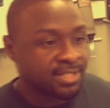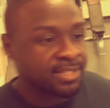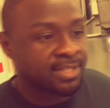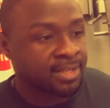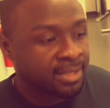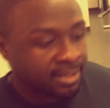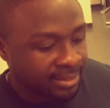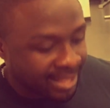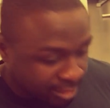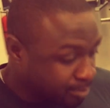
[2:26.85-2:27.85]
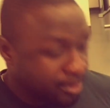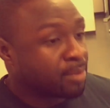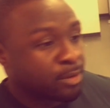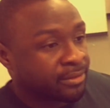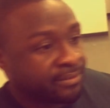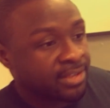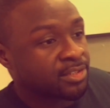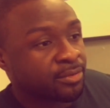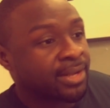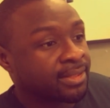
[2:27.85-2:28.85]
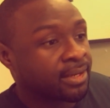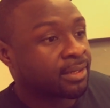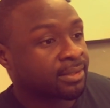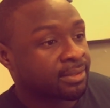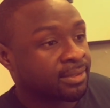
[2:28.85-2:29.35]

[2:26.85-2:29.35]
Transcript: is, that should be a motivation right there.